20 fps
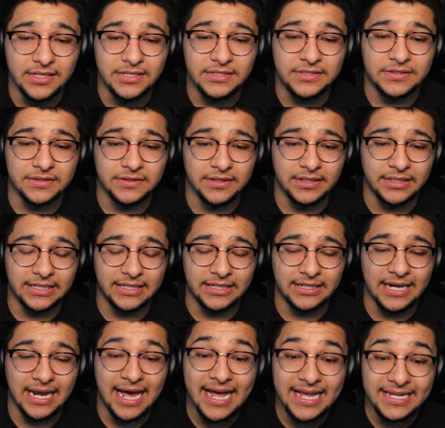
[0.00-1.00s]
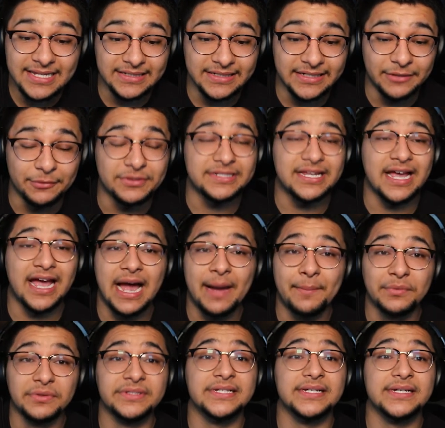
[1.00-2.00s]
So and then lastly it was
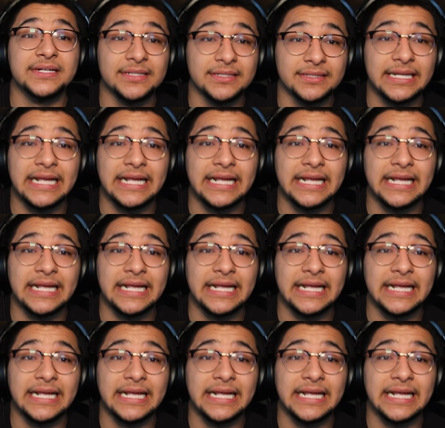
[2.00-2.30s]
Hamilton.